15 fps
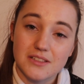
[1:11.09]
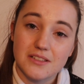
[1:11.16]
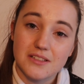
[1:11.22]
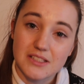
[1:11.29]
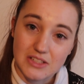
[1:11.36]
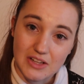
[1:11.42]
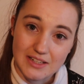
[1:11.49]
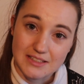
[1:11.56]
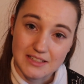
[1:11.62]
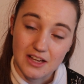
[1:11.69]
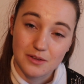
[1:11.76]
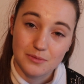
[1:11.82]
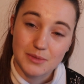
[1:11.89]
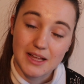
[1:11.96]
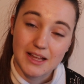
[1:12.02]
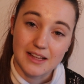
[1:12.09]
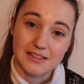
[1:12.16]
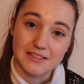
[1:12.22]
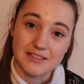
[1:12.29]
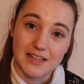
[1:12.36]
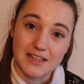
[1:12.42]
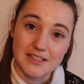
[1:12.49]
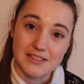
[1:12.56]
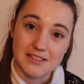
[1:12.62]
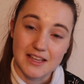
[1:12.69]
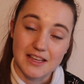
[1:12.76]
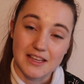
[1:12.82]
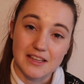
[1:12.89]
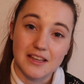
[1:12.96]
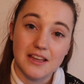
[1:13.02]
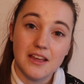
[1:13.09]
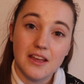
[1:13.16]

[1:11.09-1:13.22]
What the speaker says: signed up and as a